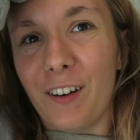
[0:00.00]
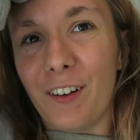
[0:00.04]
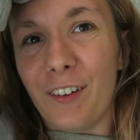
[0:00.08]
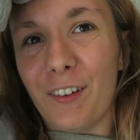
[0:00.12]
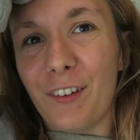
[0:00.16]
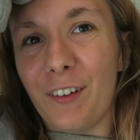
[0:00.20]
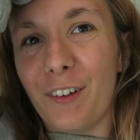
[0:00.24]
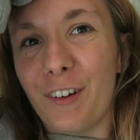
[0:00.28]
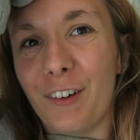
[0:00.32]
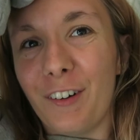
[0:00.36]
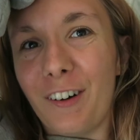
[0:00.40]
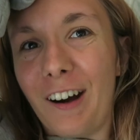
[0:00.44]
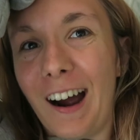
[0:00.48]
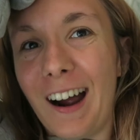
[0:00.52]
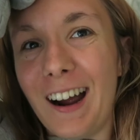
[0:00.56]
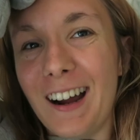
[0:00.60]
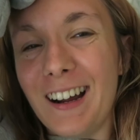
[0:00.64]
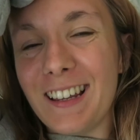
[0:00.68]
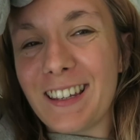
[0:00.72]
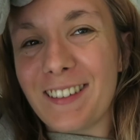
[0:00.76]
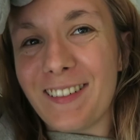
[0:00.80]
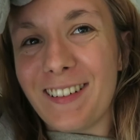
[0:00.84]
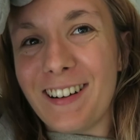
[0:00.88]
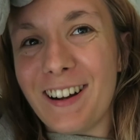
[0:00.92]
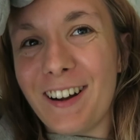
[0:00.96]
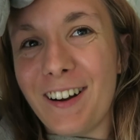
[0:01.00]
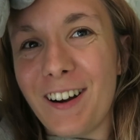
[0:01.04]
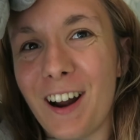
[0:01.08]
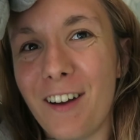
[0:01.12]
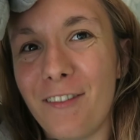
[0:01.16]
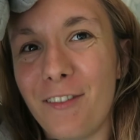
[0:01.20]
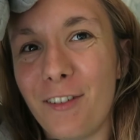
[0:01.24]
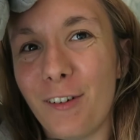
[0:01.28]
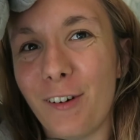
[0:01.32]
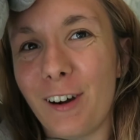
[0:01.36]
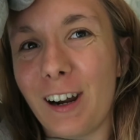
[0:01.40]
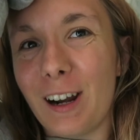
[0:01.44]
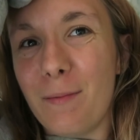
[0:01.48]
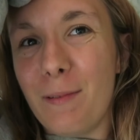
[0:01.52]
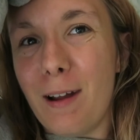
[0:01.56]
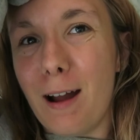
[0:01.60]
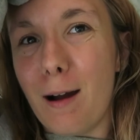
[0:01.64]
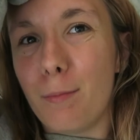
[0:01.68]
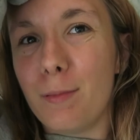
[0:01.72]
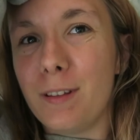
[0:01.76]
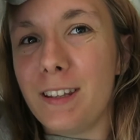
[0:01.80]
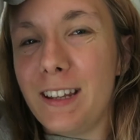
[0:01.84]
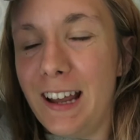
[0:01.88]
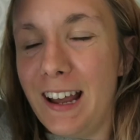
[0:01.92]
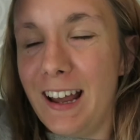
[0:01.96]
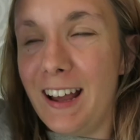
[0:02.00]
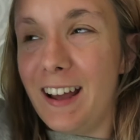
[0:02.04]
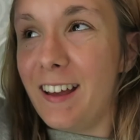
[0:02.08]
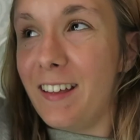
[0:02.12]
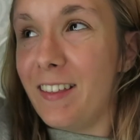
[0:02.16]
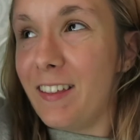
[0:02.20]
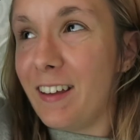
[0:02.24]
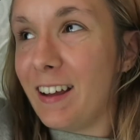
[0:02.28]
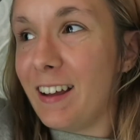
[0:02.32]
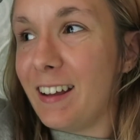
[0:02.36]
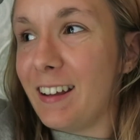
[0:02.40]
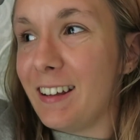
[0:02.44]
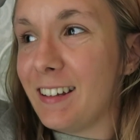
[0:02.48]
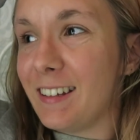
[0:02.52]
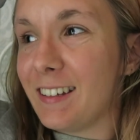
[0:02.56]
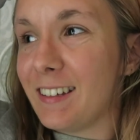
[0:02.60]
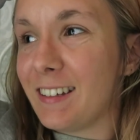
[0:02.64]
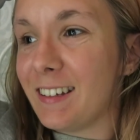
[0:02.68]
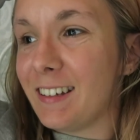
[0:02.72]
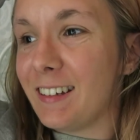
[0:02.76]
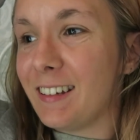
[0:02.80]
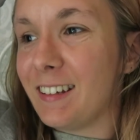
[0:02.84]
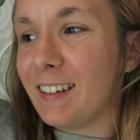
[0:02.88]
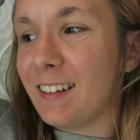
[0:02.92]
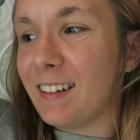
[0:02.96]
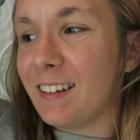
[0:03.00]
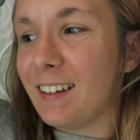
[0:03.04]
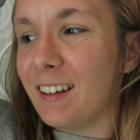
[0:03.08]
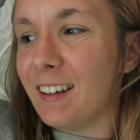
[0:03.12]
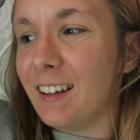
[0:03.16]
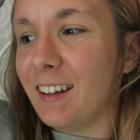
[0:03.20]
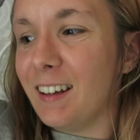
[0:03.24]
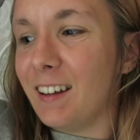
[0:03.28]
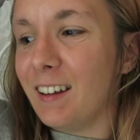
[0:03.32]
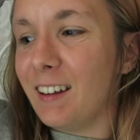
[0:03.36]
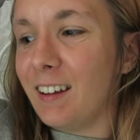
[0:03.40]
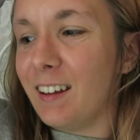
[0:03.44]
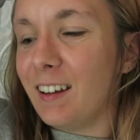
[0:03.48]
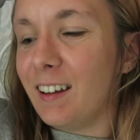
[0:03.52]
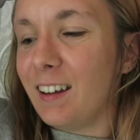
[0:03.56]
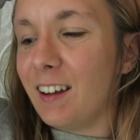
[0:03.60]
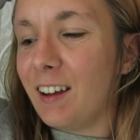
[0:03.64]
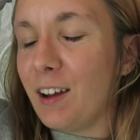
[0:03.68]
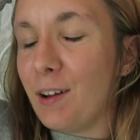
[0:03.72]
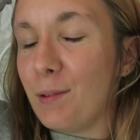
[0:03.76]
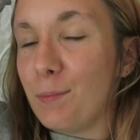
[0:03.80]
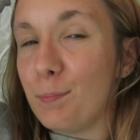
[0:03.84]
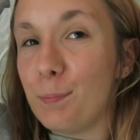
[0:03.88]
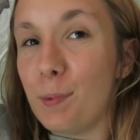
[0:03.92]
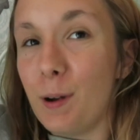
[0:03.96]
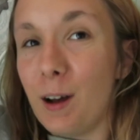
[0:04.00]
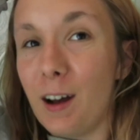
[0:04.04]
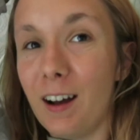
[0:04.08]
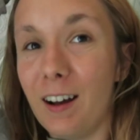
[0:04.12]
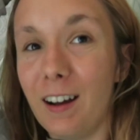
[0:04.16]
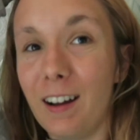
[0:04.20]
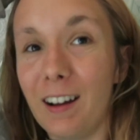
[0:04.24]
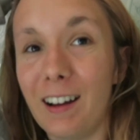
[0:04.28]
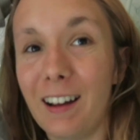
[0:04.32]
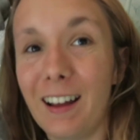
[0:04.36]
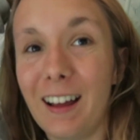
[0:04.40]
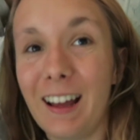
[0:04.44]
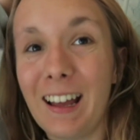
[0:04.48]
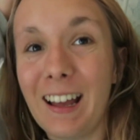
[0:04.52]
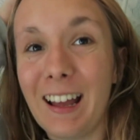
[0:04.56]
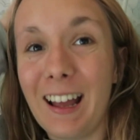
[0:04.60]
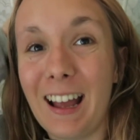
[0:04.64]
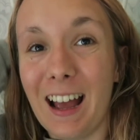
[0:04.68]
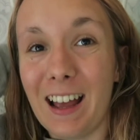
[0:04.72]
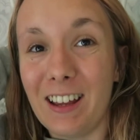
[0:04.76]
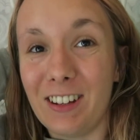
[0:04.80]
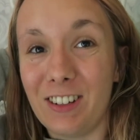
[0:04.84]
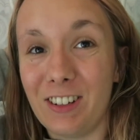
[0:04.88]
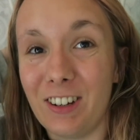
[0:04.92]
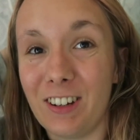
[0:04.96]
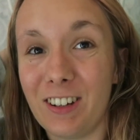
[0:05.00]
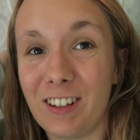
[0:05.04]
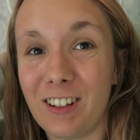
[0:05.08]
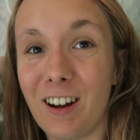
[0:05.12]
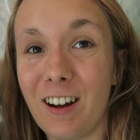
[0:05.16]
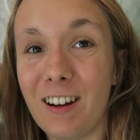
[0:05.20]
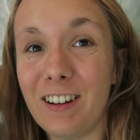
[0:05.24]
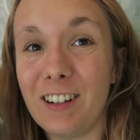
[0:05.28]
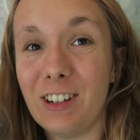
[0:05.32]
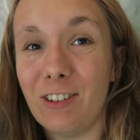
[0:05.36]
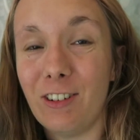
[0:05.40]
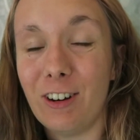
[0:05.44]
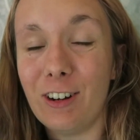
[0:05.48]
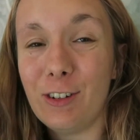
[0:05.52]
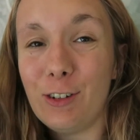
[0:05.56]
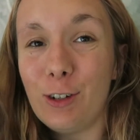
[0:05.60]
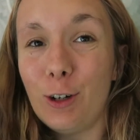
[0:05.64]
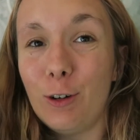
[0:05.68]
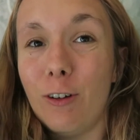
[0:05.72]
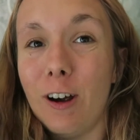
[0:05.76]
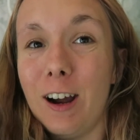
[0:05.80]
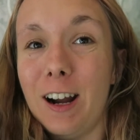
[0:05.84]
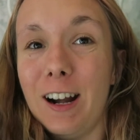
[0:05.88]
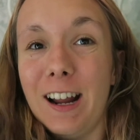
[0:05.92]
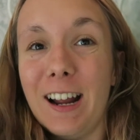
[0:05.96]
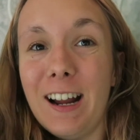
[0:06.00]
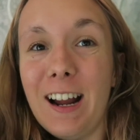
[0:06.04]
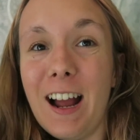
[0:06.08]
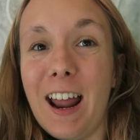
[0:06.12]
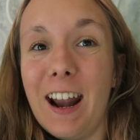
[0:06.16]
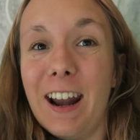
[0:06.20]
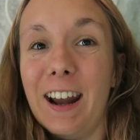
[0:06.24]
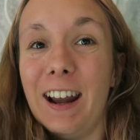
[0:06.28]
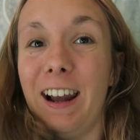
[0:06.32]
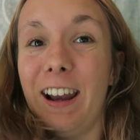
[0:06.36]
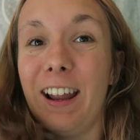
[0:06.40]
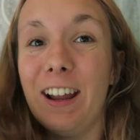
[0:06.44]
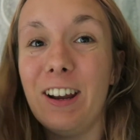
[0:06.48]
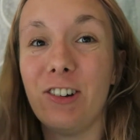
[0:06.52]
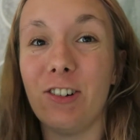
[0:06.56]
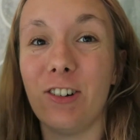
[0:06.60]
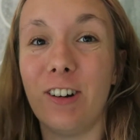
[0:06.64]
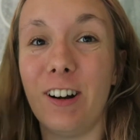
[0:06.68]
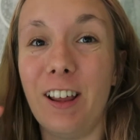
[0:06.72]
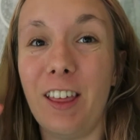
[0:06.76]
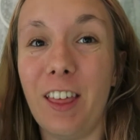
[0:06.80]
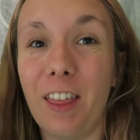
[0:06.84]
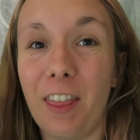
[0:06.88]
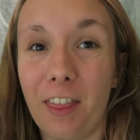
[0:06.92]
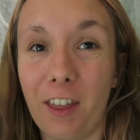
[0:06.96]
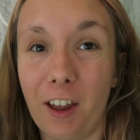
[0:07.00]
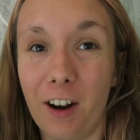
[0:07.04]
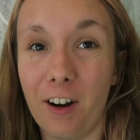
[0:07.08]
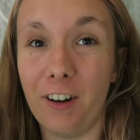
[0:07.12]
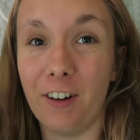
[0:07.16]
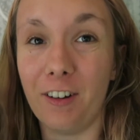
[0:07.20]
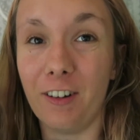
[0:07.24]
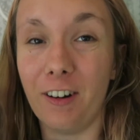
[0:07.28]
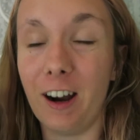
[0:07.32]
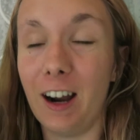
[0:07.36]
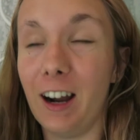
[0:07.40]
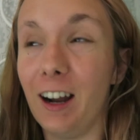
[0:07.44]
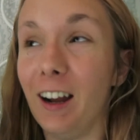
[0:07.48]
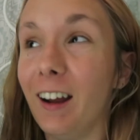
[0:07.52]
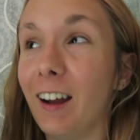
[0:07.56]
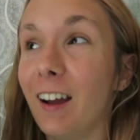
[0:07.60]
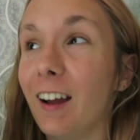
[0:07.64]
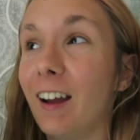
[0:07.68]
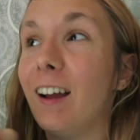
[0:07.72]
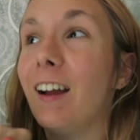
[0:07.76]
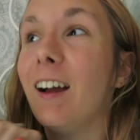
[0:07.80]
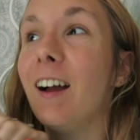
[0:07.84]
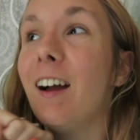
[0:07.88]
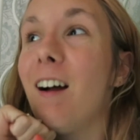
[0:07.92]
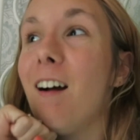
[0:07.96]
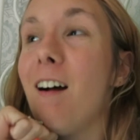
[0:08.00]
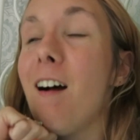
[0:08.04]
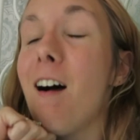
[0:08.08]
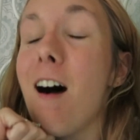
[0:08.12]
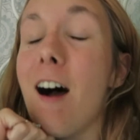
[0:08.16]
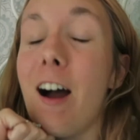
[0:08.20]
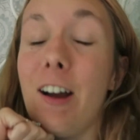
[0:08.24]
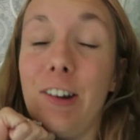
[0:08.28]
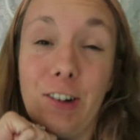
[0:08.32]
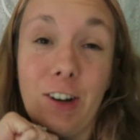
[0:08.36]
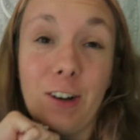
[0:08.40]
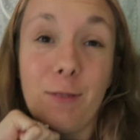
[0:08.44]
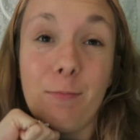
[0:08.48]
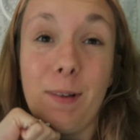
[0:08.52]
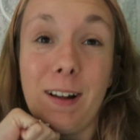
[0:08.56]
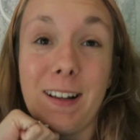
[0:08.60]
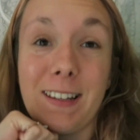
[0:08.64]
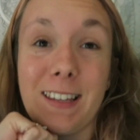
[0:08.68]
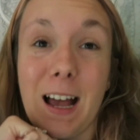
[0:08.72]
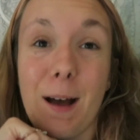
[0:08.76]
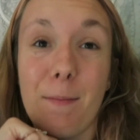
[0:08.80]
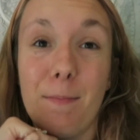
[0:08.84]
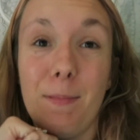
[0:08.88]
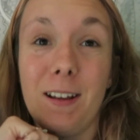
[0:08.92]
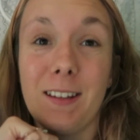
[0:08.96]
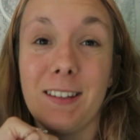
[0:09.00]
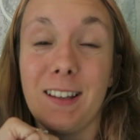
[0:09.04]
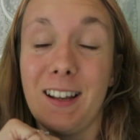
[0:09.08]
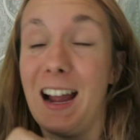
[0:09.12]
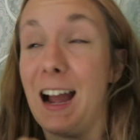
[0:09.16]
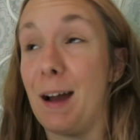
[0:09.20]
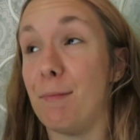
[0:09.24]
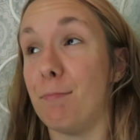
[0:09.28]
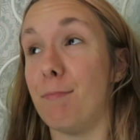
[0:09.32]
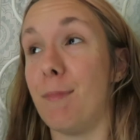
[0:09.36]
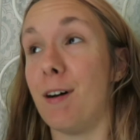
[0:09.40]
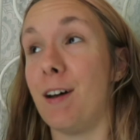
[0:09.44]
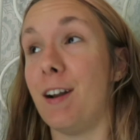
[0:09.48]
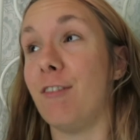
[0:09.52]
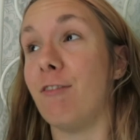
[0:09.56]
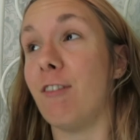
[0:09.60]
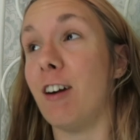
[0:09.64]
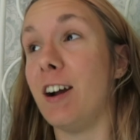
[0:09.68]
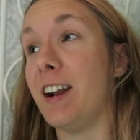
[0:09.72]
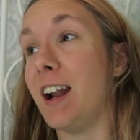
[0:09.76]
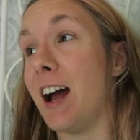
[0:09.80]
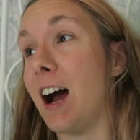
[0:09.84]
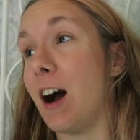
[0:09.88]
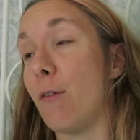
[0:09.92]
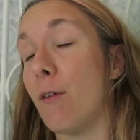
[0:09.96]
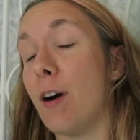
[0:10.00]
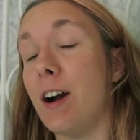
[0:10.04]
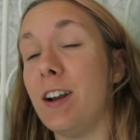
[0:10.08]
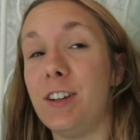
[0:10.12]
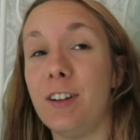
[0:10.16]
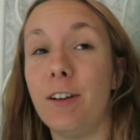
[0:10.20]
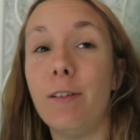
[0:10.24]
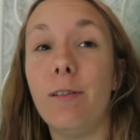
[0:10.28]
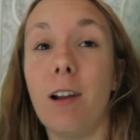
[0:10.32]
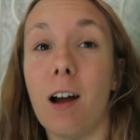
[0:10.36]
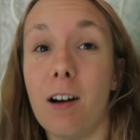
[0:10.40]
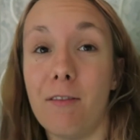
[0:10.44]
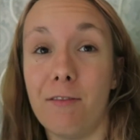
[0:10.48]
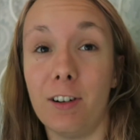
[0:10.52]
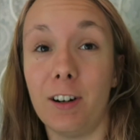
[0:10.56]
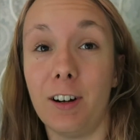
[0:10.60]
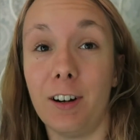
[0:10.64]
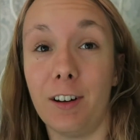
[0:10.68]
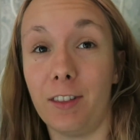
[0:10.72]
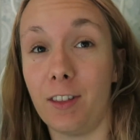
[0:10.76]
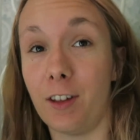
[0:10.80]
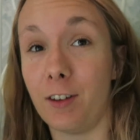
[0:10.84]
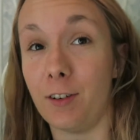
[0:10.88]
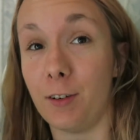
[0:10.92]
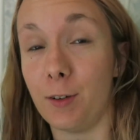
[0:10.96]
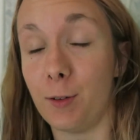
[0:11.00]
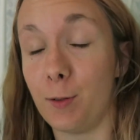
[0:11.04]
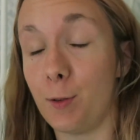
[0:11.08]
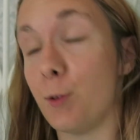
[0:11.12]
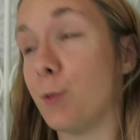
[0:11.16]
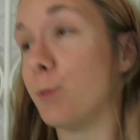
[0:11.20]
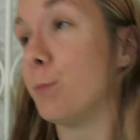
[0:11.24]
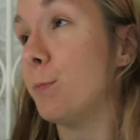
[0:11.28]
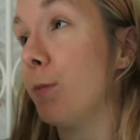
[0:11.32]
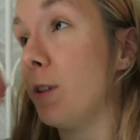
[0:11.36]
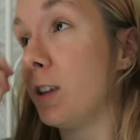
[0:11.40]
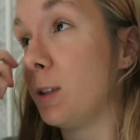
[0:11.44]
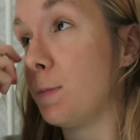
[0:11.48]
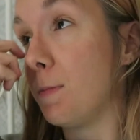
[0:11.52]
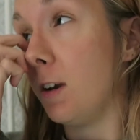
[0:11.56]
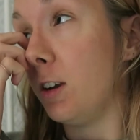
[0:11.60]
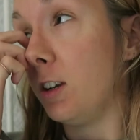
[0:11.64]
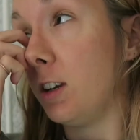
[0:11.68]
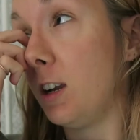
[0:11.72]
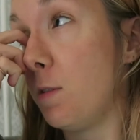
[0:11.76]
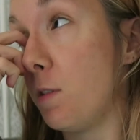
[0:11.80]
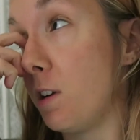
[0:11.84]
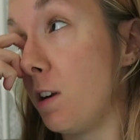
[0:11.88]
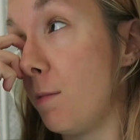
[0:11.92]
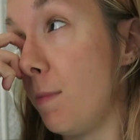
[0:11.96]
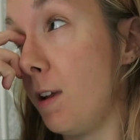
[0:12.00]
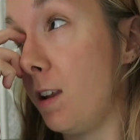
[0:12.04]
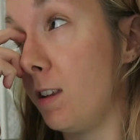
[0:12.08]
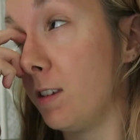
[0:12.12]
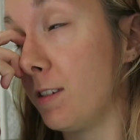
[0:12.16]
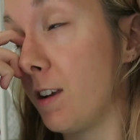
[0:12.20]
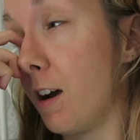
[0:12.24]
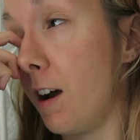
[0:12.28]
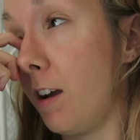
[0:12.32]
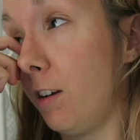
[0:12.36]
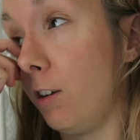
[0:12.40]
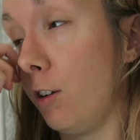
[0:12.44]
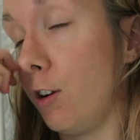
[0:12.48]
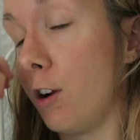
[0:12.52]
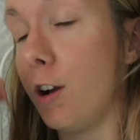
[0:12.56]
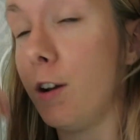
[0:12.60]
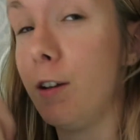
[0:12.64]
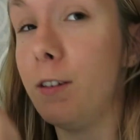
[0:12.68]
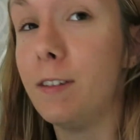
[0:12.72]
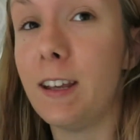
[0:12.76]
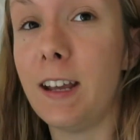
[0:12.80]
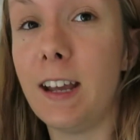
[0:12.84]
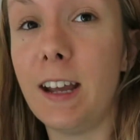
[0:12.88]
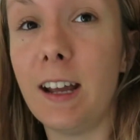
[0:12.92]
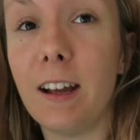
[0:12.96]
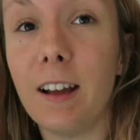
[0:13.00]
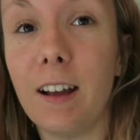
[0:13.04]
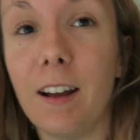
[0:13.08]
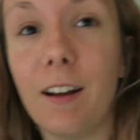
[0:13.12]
Alright, so I don't know if you're going to be able to hear this, but it has just started torrential raining and literally thundering. I shouldn't be as happy as I am about it right now. I do love a good thunderstorm, especially when I'm inside and cozy.